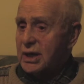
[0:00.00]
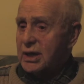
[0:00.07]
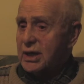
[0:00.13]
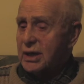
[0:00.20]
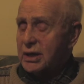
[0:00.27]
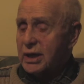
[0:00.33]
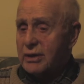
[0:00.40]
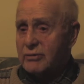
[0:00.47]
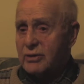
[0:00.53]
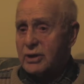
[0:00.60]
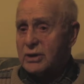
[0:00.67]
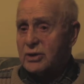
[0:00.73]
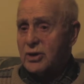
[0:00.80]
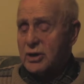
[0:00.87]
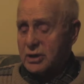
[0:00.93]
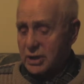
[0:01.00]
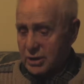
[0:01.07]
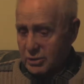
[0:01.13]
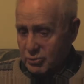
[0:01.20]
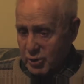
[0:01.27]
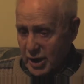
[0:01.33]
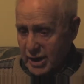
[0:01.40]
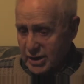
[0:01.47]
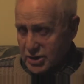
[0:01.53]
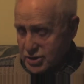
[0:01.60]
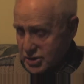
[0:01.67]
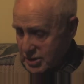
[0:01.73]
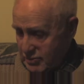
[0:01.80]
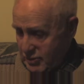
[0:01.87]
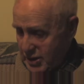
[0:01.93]
And they weren't long, we got
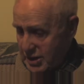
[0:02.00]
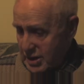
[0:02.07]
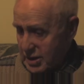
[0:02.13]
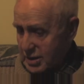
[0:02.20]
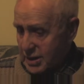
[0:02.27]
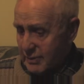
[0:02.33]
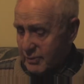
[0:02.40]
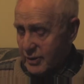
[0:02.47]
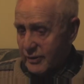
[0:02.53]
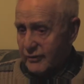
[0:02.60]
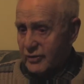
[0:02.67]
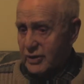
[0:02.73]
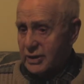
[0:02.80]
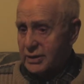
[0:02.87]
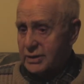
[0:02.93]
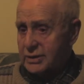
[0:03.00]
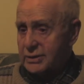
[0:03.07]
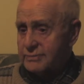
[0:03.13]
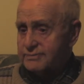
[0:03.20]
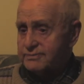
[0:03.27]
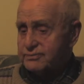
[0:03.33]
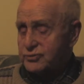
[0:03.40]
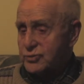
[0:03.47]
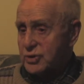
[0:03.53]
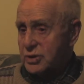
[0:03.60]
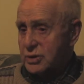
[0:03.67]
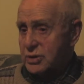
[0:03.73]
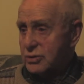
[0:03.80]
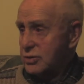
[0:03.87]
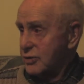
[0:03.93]
blankets, and we got a couple of
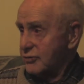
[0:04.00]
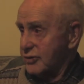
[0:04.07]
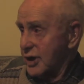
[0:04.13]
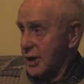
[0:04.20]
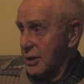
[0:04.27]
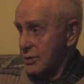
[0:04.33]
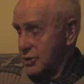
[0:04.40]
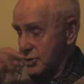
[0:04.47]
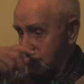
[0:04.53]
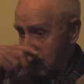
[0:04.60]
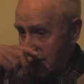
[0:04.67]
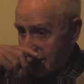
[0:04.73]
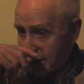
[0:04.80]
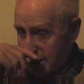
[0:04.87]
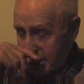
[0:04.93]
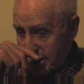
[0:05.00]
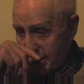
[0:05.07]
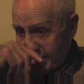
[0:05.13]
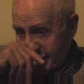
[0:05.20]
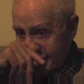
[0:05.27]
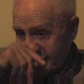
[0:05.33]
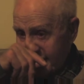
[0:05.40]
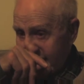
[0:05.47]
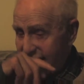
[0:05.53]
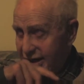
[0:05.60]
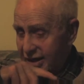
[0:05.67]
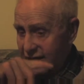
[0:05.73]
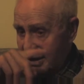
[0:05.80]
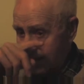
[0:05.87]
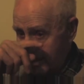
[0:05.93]
two of the fennels were
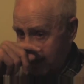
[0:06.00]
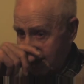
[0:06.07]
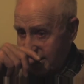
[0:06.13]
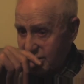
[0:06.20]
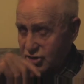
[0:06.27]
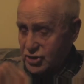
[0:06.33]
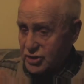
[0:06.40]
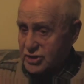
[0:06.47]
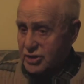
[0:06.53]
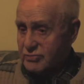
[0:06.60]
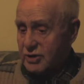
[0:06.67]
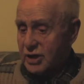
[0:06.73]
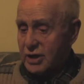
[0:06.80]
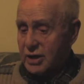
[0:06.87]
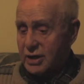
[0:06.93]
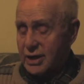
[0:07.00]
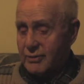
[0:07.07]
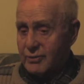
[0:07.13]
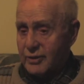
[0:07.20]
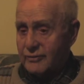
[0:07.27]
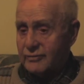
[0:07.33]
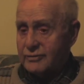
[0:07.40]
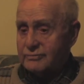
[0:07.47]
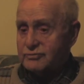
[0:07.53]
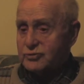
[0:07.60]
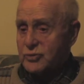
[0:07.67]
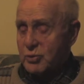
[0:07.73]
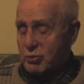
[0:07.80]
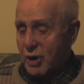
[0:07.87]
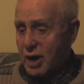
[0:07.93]
handling the engines. We got a couple of
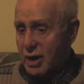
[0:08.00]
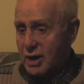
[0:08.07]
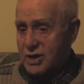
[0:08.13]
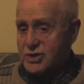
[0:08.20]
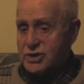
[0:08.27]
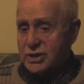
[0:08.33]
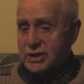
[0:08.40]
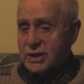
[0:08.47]
bars,